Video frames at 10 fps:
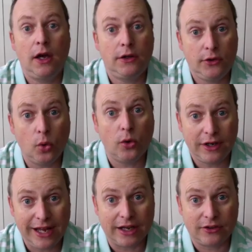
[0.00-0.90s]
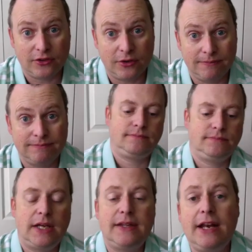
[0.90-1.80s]
You're next."
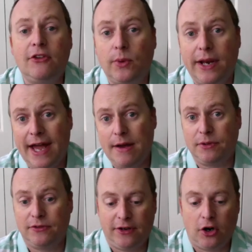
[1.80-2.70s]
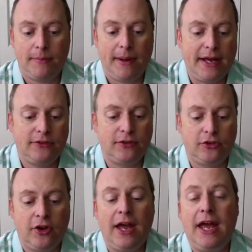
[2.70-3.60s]
And that is what happens in our
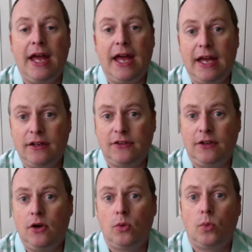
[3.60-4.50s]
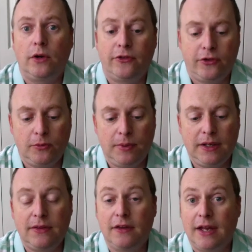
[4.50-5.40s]
passage. Anti wants to be
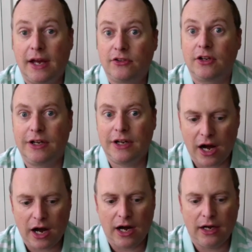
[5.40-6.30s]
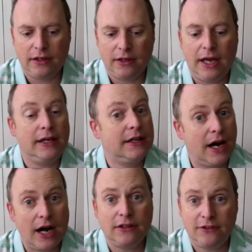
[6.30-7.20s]
the next God. And
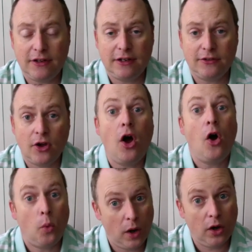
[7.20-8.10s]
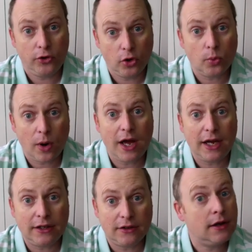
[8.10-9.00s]
God says, "Well, you're
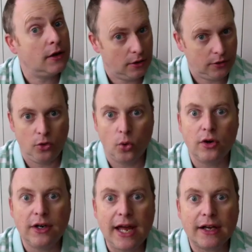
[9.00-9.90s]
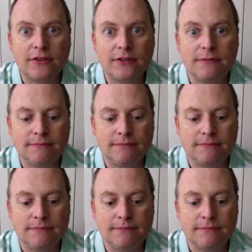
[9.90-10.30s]
right. You're next."